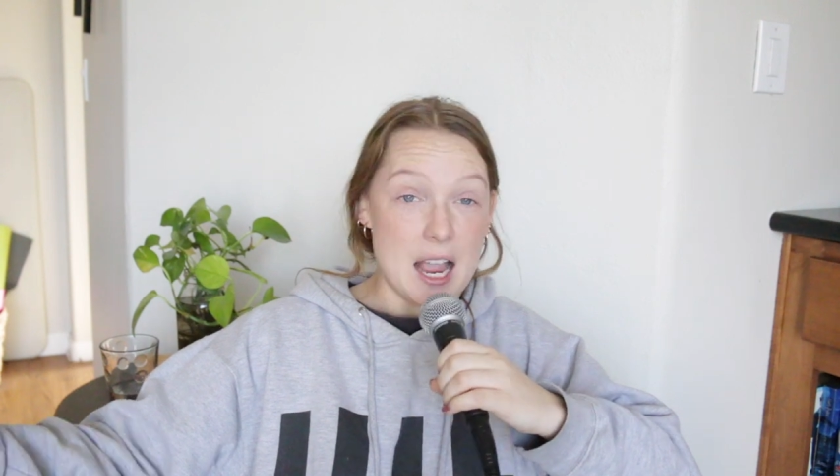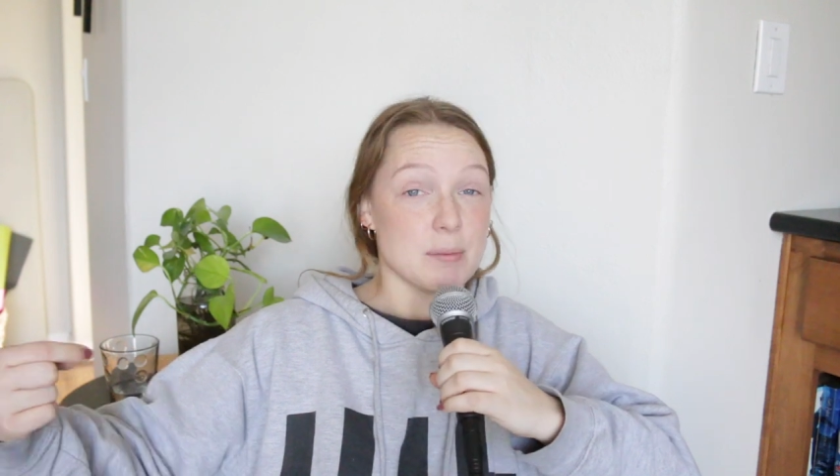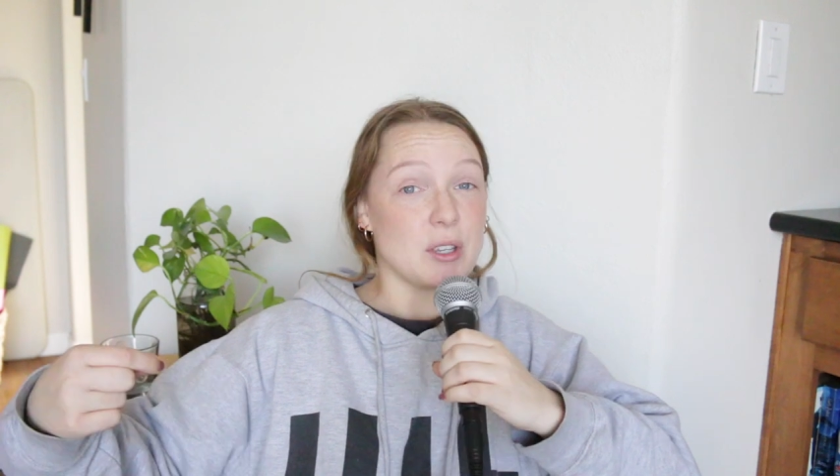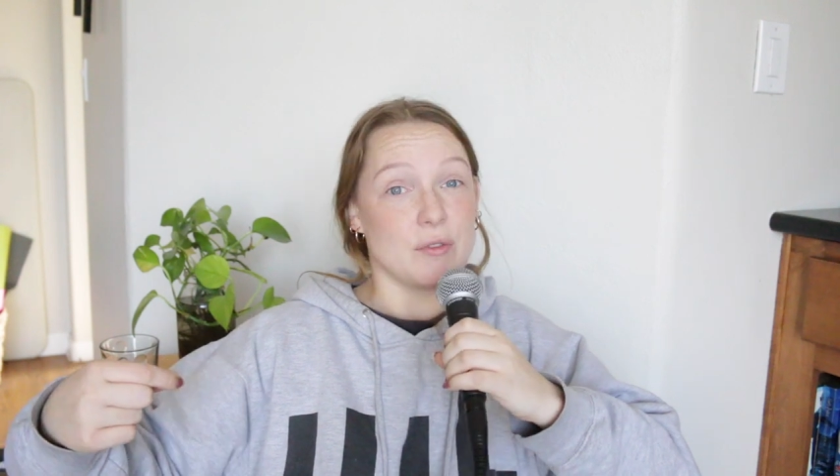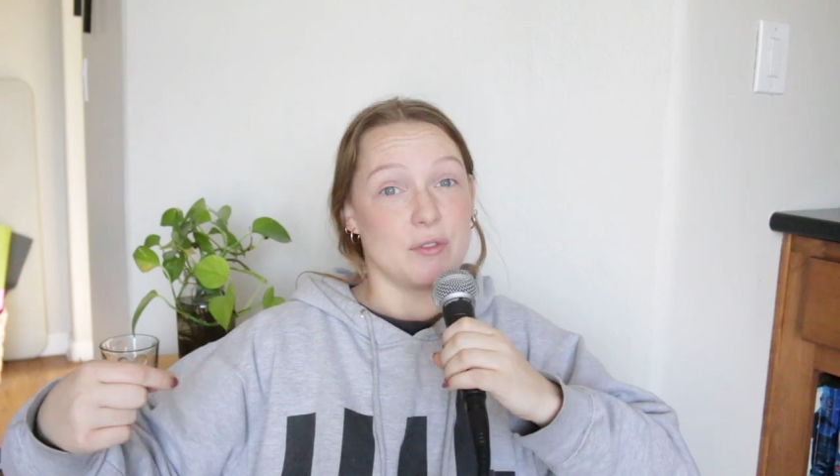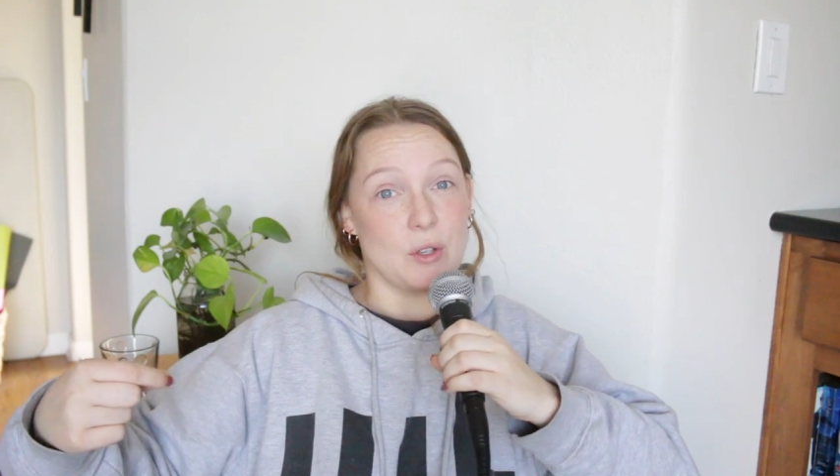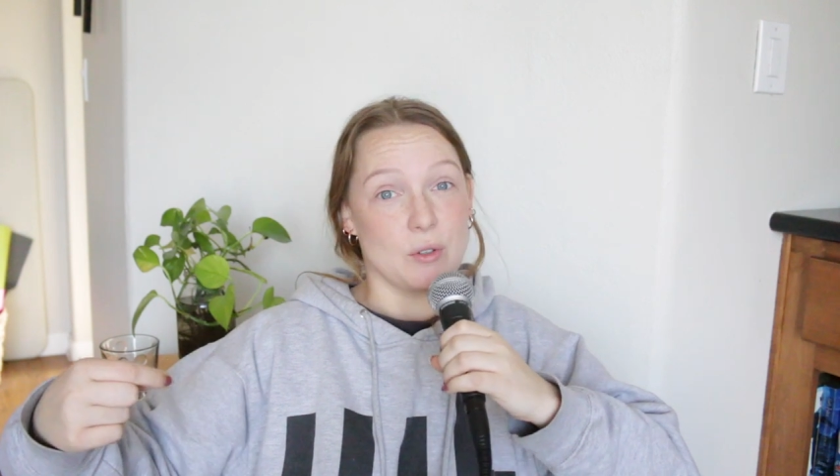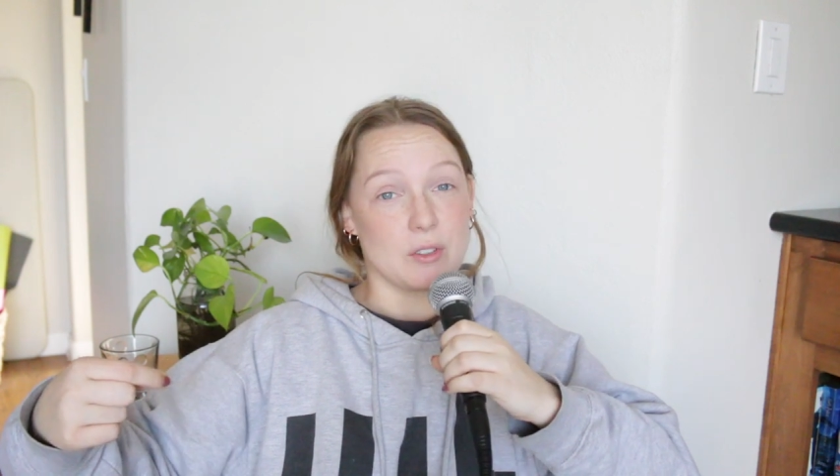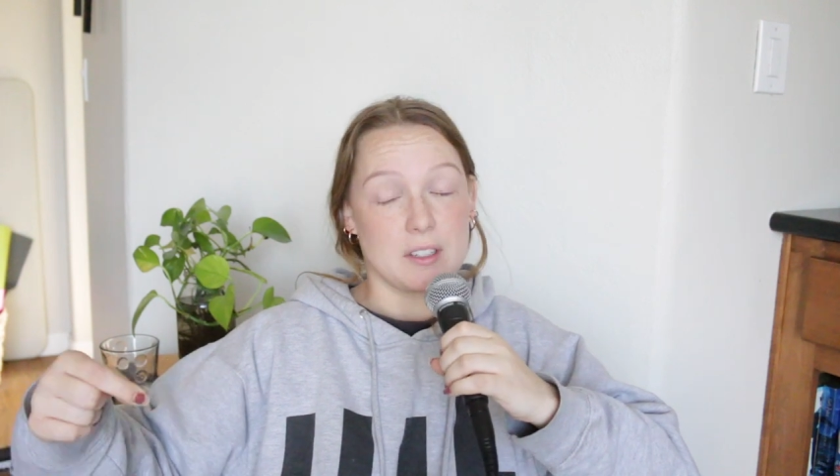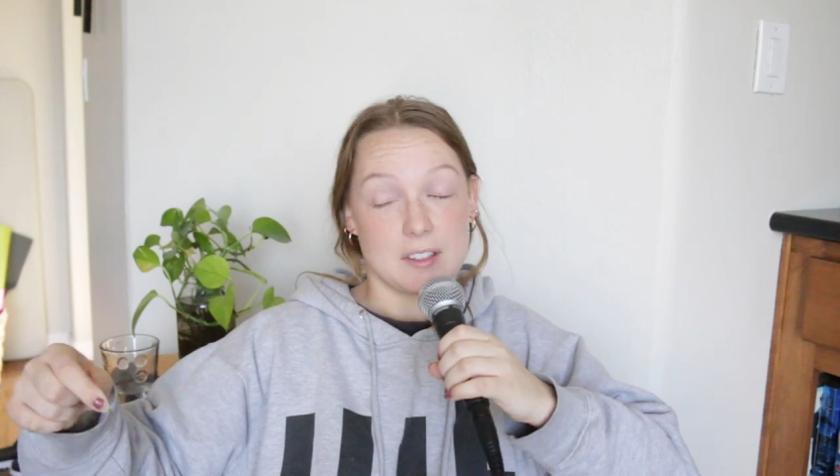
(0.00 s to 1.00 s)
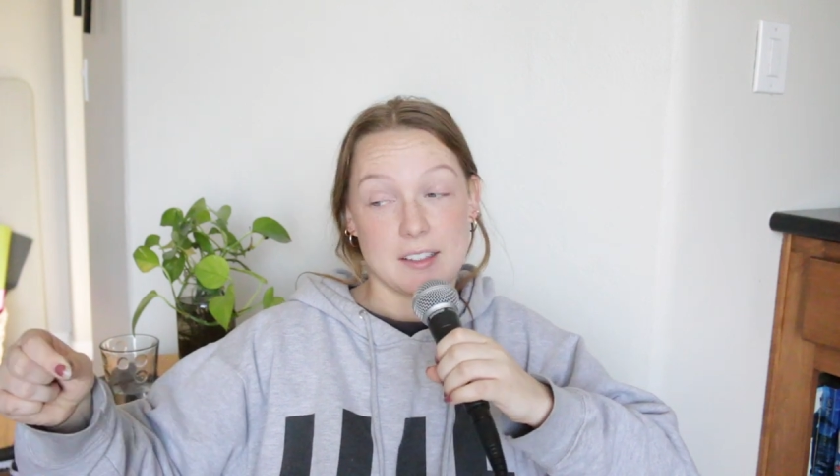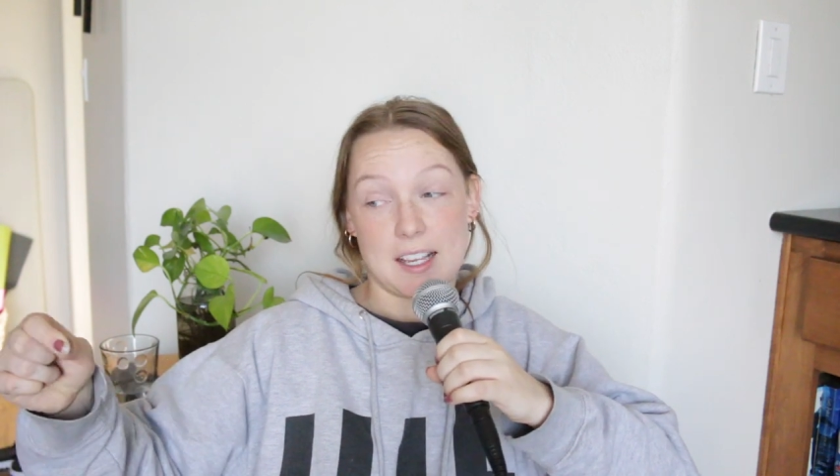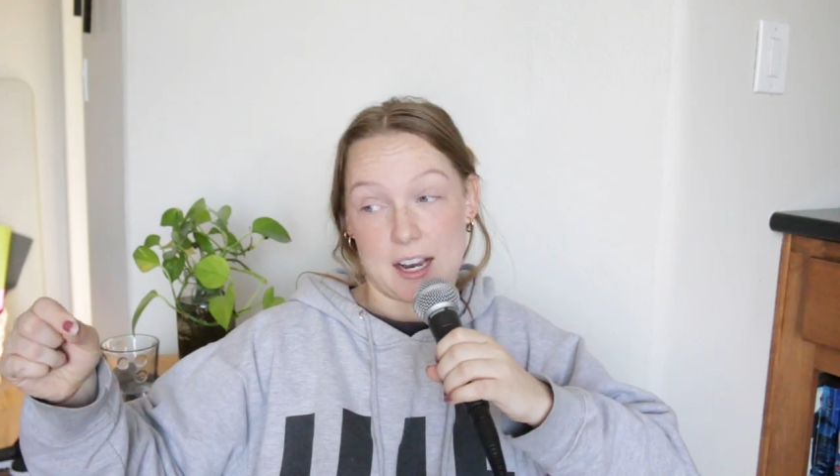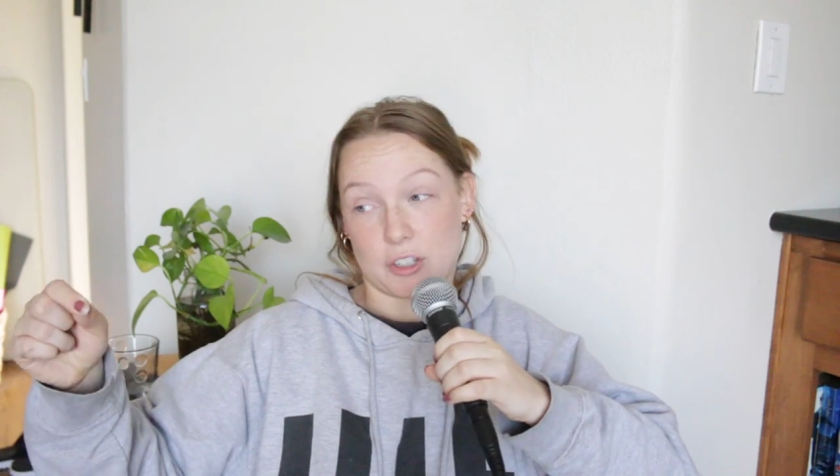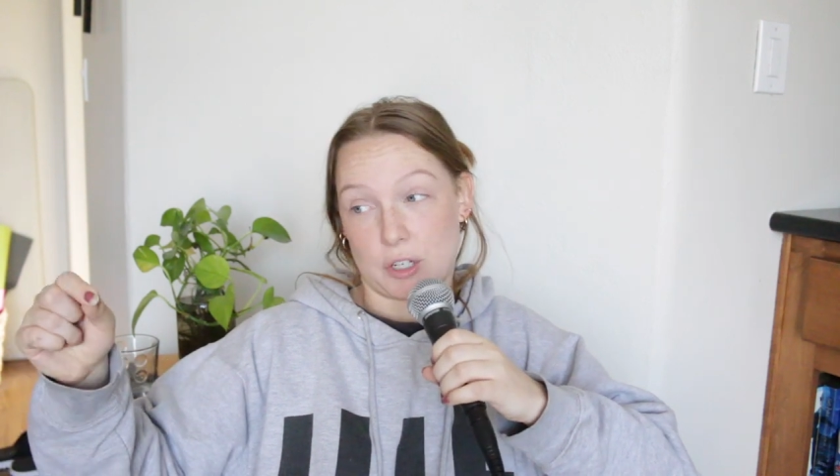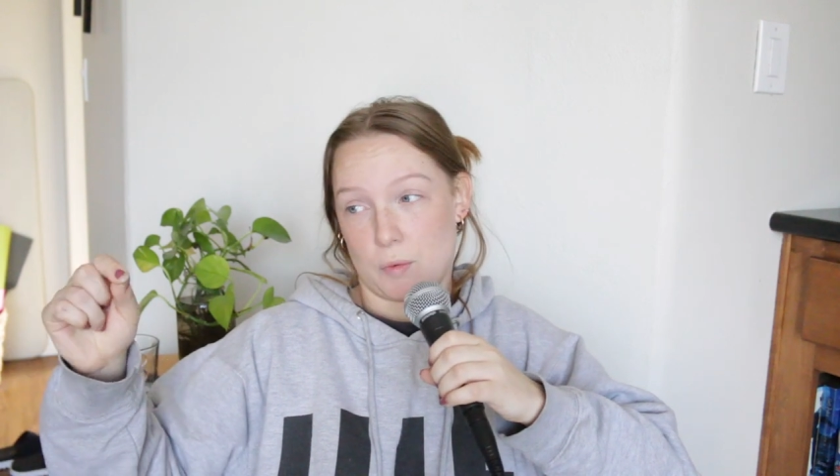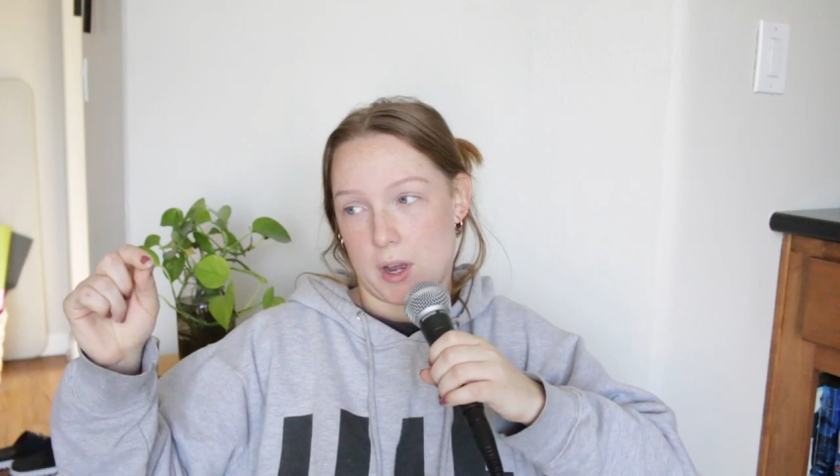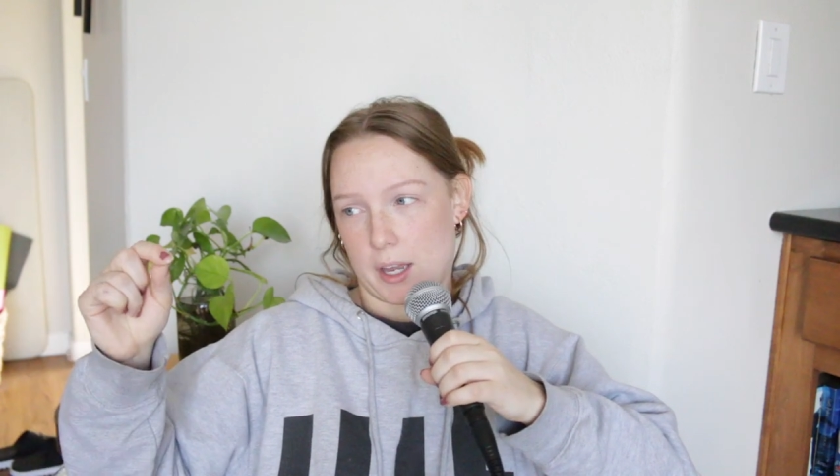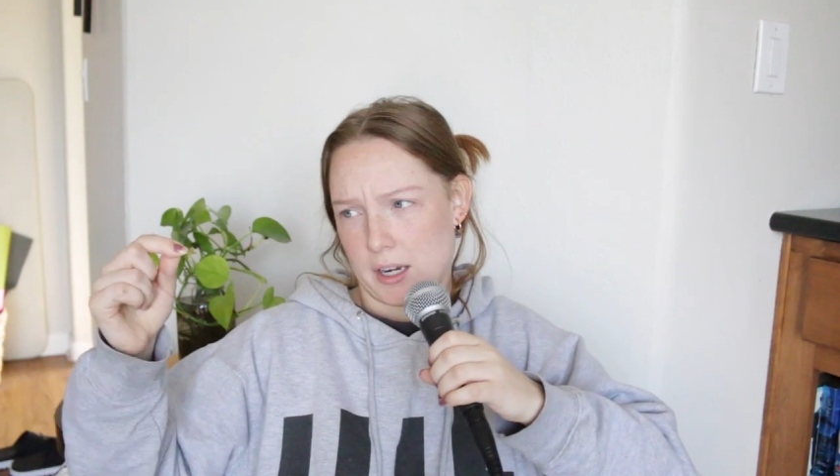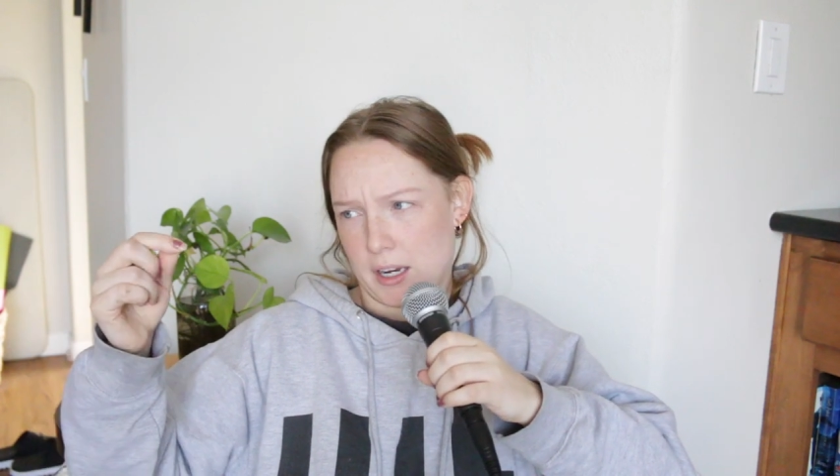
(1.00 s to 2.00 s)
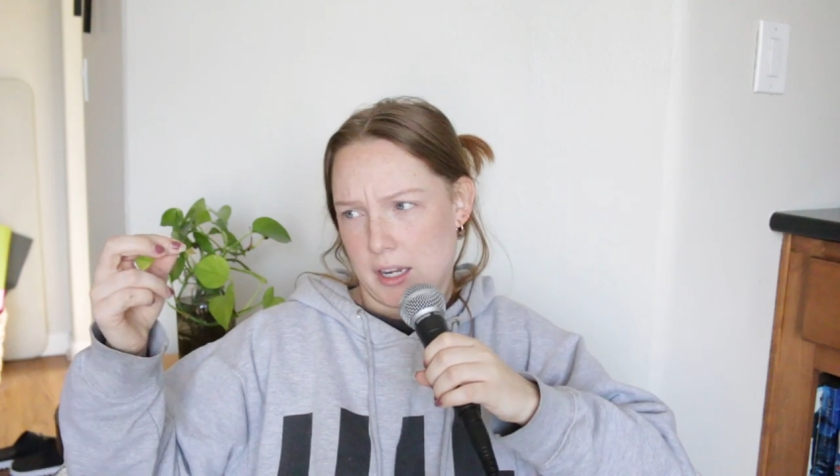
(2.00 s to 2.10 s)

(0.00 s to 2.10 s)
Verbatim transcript: I'm confused because that's actually what